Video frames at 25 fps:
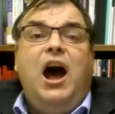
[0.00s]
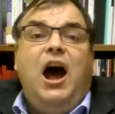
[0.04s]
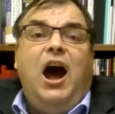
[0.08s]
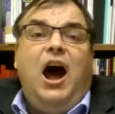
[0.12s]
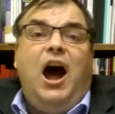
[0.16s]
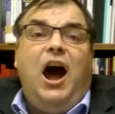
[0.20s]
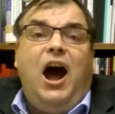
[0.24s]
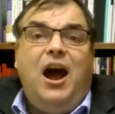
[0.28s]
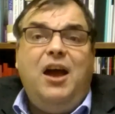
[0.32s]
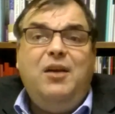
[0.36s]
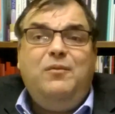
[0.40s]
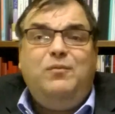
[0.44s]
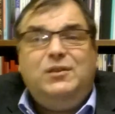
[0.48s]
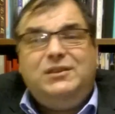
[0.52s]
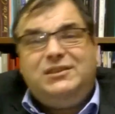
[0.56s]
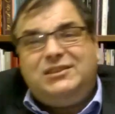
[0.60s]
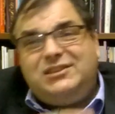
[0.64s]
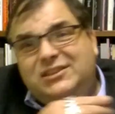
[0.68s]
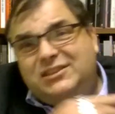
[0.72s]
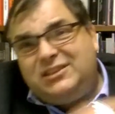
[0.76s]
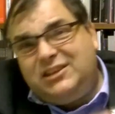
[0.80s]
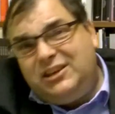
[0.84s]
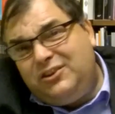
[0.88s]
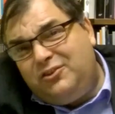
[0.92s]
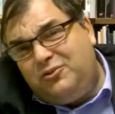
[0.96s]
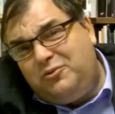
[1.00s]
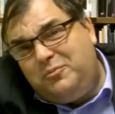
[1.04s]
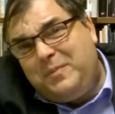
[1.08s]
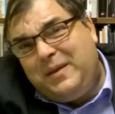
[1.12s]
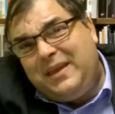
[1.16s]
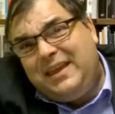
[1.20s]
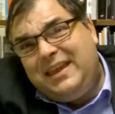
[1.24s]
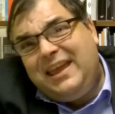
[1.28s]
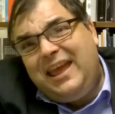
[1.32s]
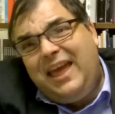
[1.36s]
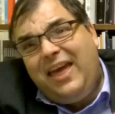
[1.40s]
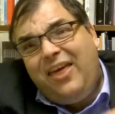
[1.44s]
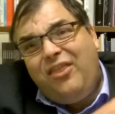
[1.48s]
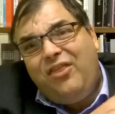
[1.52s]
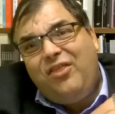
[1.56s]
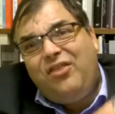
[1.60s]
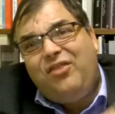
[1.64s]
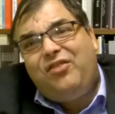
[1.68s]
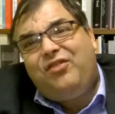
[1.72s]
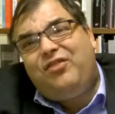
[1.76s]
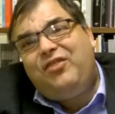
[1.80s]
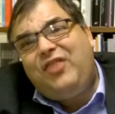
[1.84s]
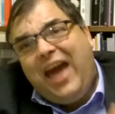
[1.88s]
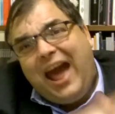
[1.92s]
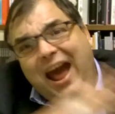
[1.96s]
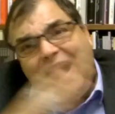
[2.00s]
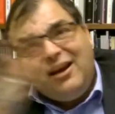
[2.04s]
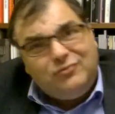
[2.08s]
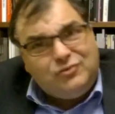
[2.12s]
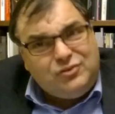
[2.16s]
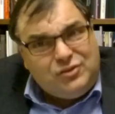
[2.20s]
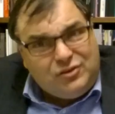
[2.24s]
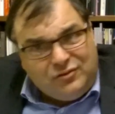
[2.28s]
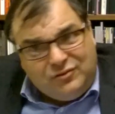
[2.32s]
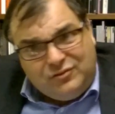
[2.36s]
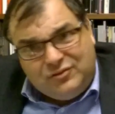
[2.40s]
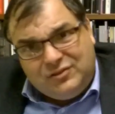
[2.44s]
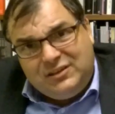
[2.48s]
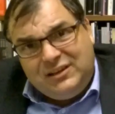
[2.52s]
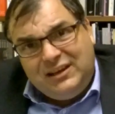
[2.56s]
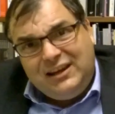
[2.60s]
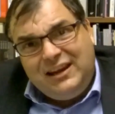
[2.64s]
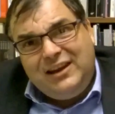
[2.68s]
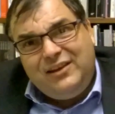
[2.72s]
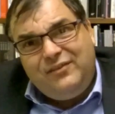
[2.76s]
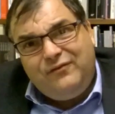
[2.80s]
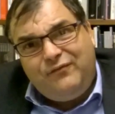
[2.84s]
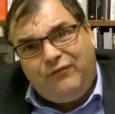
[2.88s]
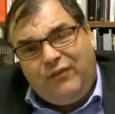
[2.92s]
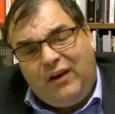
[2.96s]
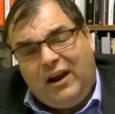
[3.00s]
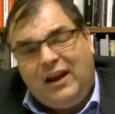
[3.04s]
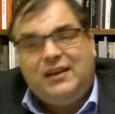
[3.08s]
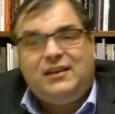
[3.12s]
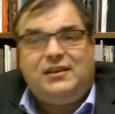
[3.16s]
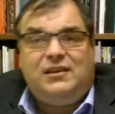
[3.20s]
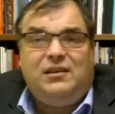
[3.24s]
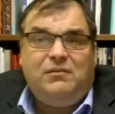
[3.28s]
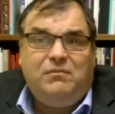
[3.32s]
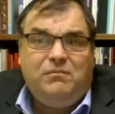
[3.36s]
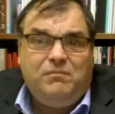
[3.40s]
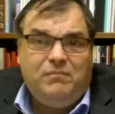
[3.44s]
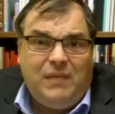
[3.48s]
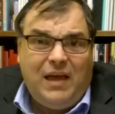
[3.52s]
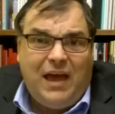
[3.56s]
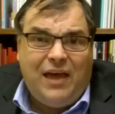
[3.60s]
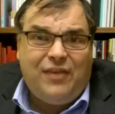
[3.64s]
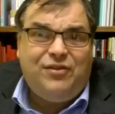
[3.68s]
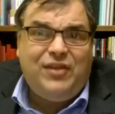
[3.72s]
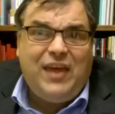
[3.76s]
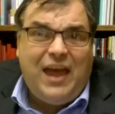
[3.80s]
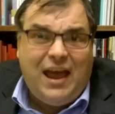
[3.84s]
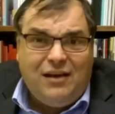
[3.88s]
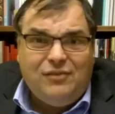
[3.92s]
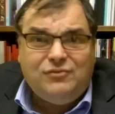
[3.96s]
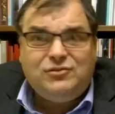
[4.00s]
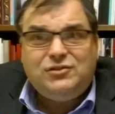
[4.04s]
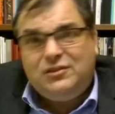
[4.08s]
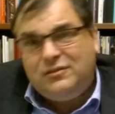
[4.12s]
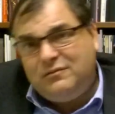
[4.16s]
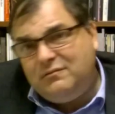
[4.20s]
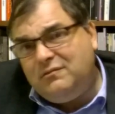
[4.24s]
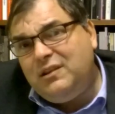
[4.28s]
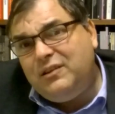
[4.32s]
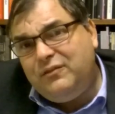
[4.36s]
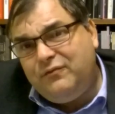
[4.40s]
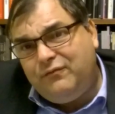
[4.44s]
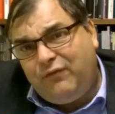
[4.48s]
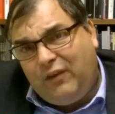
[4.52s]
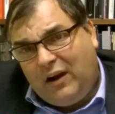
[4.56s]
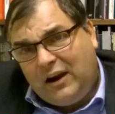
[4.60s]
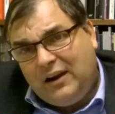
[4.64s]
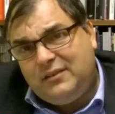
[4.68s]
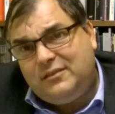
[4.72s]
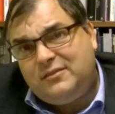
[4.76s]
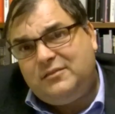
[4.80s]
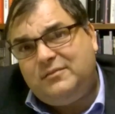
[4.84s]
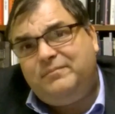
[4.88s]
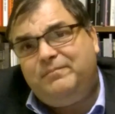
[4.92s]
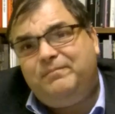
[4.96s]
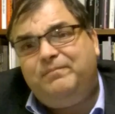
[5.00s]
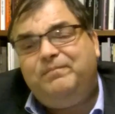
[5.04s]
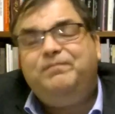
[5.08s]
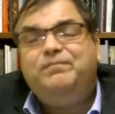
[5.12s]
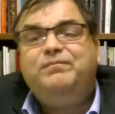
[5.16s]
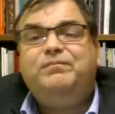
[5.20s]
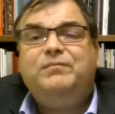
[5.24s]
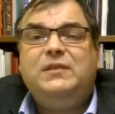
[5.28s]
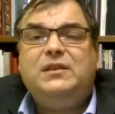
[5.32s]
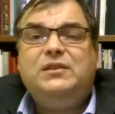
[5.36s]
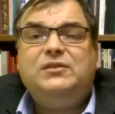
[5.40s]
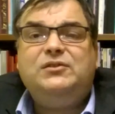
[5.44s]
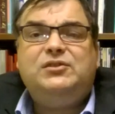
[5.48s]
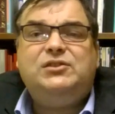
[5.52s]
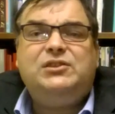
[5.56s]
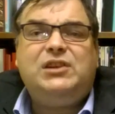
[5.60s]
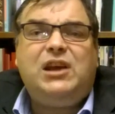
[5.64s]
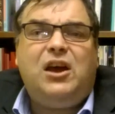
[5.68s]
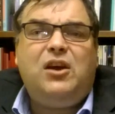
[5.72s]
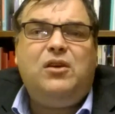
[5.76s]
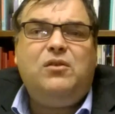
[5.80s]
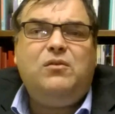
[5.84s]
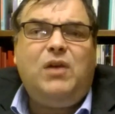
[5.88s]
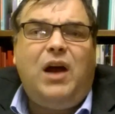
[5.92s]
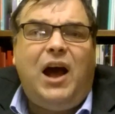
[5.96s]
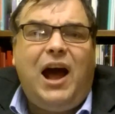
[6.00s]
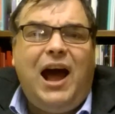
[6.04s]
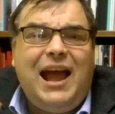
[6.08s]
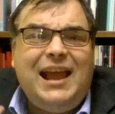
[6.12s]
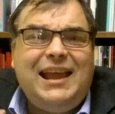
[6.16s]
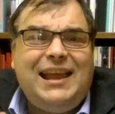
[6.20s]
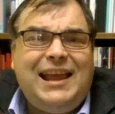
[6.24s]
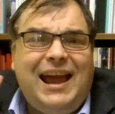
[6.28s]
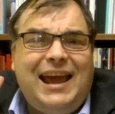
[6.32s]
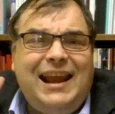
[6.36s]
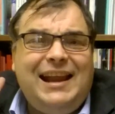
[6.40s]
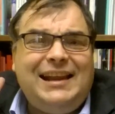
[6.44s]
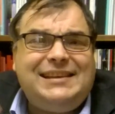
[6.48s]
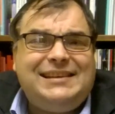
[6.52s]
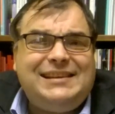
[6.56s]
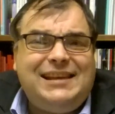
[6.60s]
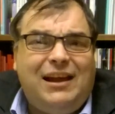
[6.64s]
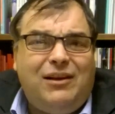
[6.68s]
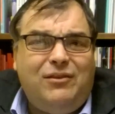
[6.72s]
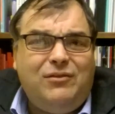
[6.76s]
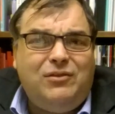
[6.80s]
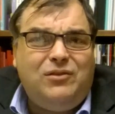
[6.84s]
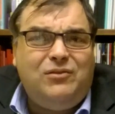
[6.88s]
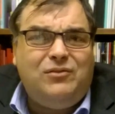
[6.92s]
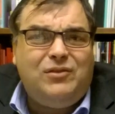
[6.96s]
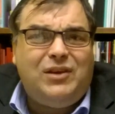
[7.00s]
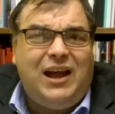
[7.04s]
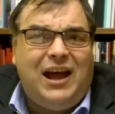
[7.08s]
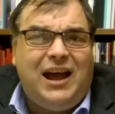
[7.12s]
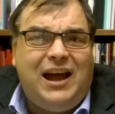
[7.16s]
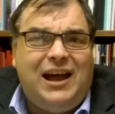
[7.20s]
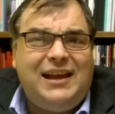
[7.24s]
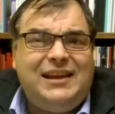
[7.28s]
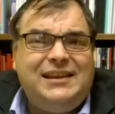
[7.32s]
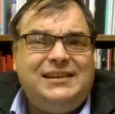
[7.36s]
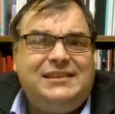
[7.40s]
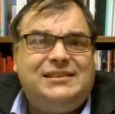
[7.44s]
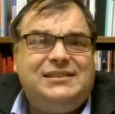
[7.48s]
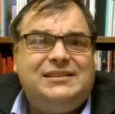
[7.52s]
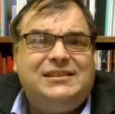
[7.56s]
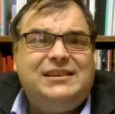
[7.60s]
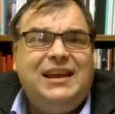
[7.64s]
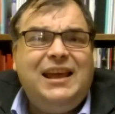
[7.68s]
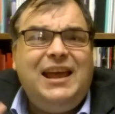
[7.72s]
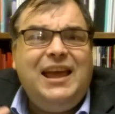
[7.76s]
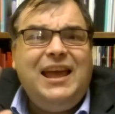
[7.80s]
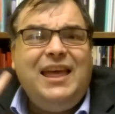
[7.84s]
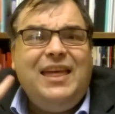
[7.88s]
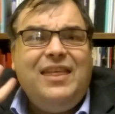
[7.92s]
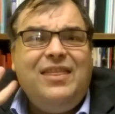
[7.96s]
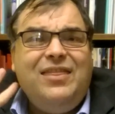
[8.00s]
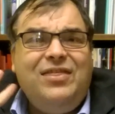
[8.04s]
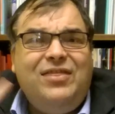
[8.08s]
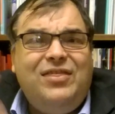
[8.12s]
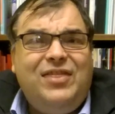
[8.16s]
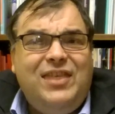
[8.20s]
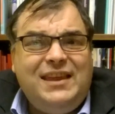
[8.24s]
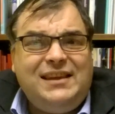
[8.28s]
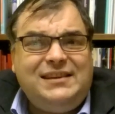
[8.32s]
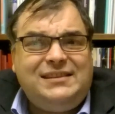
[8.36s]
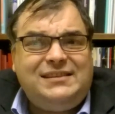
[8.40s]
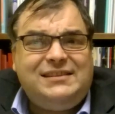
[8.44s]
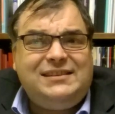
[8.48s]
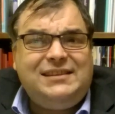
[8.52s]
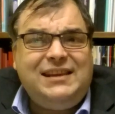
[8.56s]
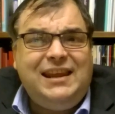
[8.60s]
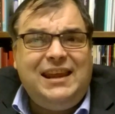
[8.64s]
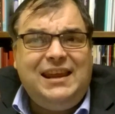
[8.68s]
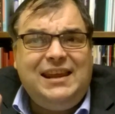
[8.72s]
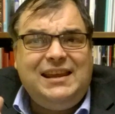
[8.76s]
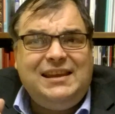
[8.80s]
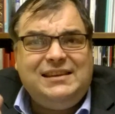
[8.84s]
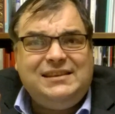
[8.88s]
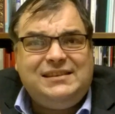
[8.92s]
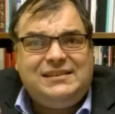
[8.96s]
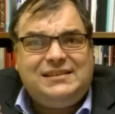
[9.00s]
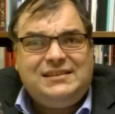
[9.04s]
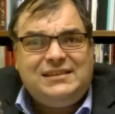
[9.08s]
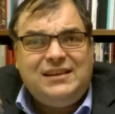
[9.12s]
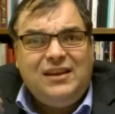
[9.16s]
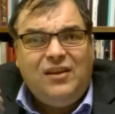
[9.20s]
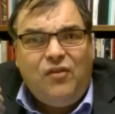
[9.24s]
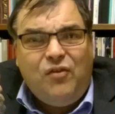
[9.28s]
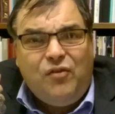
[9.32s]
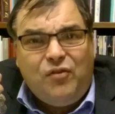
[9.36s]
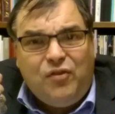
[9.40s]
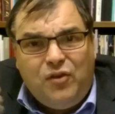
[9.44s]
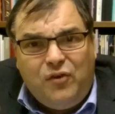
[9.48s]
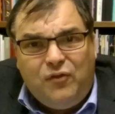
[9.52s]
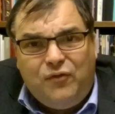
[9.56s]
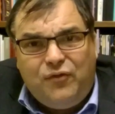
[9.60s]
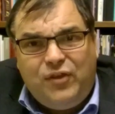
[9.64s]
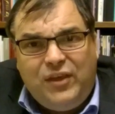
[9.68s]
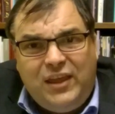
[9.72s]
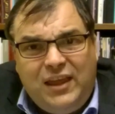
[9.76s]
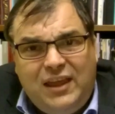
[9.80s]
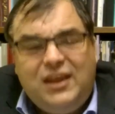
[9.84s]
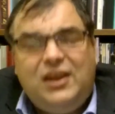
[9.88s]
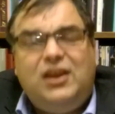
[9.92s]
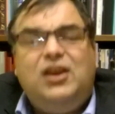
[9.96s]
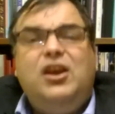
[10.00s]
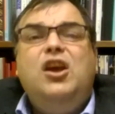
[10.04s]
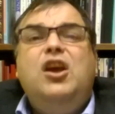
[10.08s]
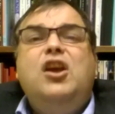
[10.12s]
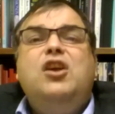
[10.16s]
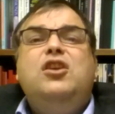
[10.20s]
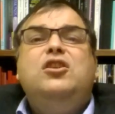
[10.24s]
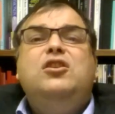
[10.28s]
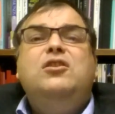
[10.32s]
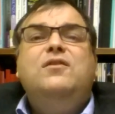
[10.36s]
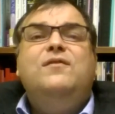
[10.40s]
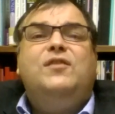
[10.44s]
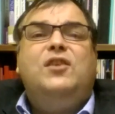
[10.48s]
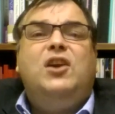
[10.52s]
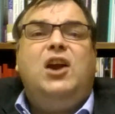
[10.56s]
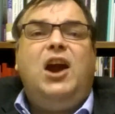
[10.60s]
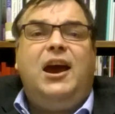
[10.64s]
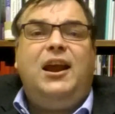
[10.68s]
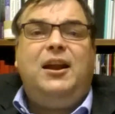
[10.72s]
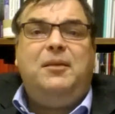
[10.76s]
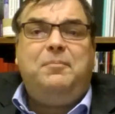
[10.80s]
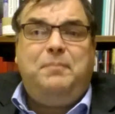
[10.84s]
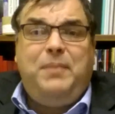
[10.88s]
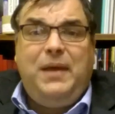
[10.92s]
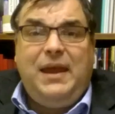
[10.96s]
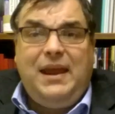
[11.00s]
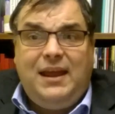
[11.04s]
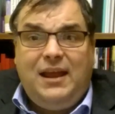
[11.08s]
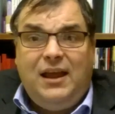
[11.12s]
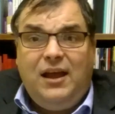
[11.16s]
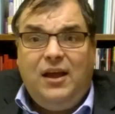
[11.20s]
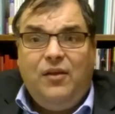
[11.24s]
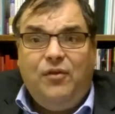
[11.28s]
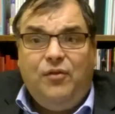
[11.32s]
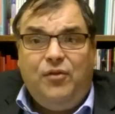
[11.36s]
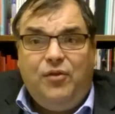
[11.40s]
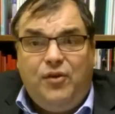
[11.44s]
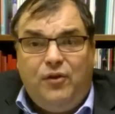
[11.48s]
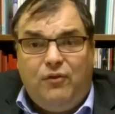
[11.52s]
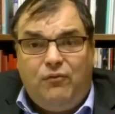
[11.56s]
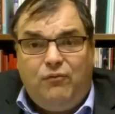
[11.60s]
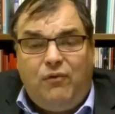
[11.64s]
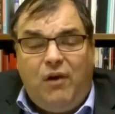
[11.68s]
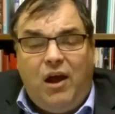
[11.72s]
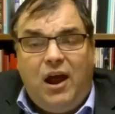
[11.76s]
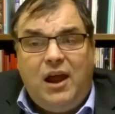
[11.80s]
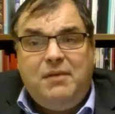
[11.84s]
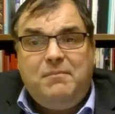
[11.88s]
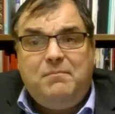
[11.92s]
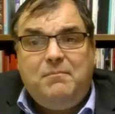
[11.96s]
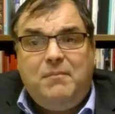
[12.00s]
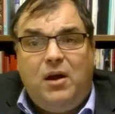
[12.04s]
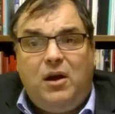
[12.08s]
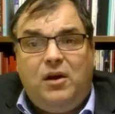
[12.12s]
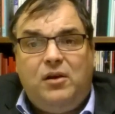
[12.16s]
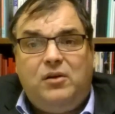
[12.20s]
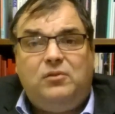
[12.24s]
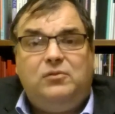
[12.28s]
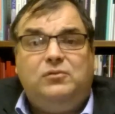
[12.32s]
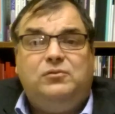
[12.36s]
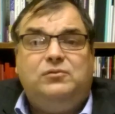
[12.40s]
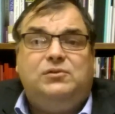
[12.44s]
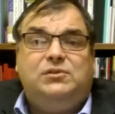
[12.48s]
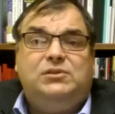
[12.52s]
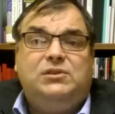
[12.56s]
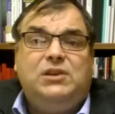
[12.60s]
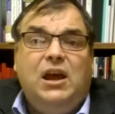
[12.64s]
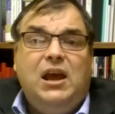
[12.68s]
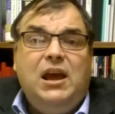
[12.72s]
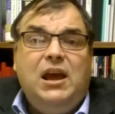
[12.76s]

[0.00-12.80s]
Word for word: I would still be thousands in front, a thousand in front. So I gotta tell you guys, this is the thing. You've gotta pick the right models.